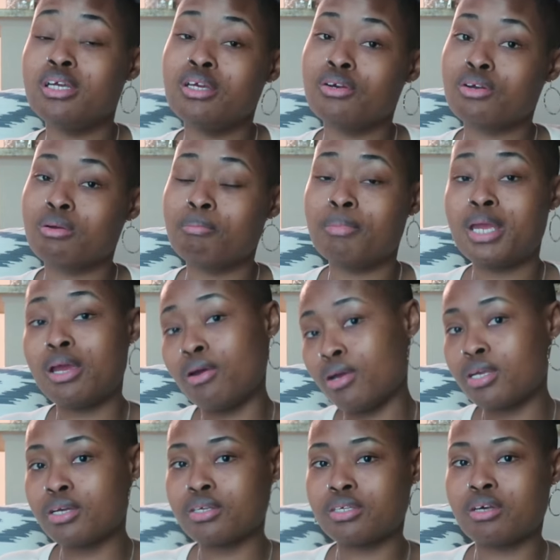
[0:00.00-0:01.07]
here
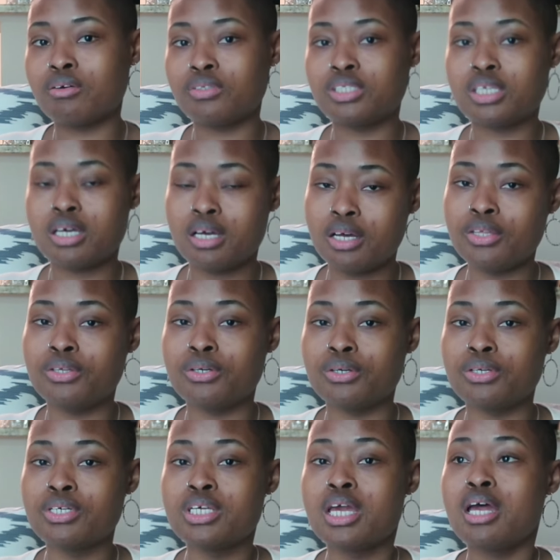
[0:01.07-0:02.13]
comparing yourselves to
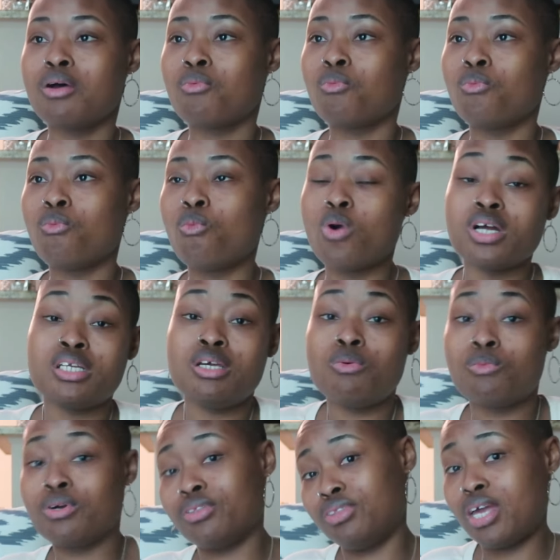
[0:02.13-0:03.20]
others, wanting
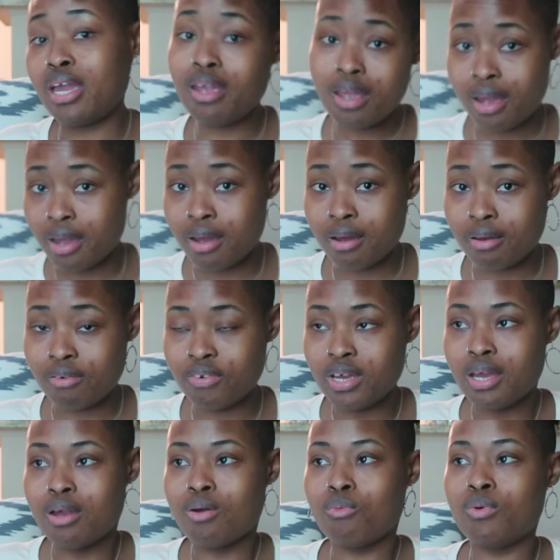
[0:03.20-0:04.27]
what they have
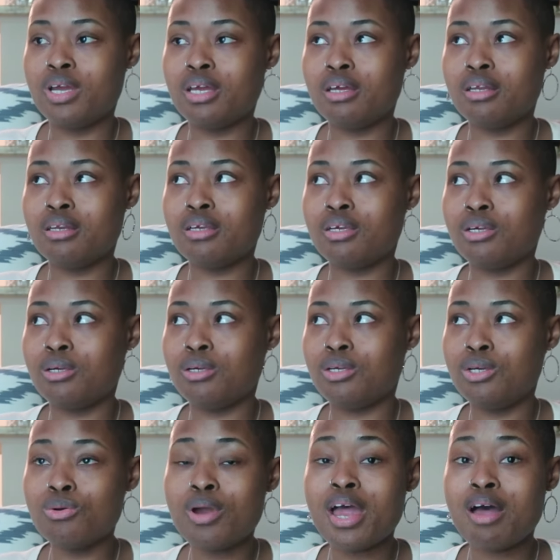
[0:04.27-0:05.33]
when
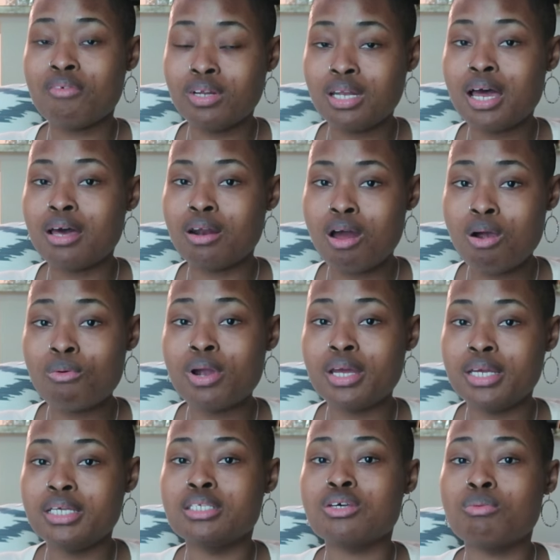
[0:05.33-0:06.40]
you have a lot
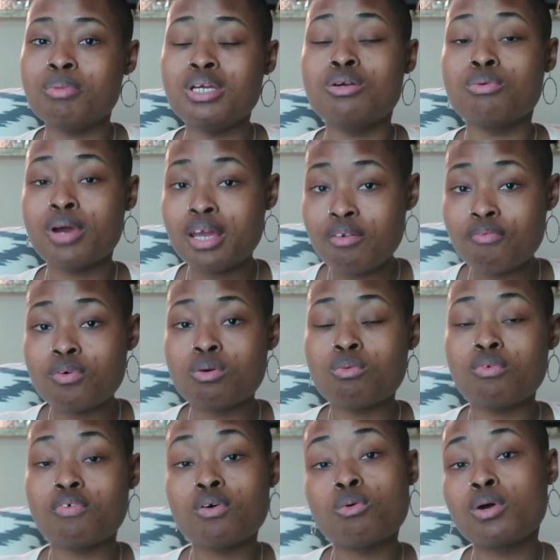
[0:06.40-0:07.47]
already. So be grateful
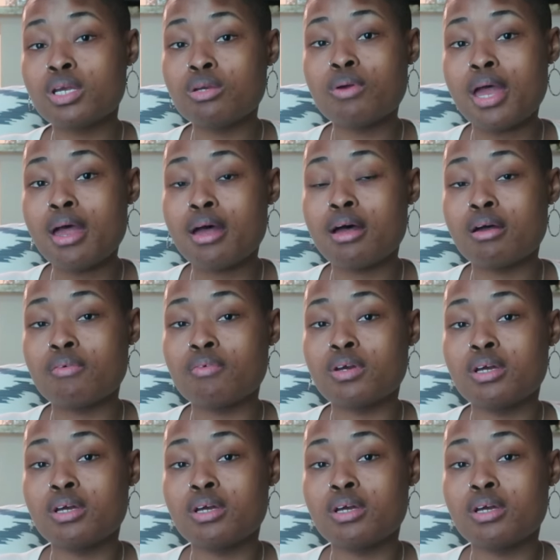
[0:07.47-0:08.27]
for what you have.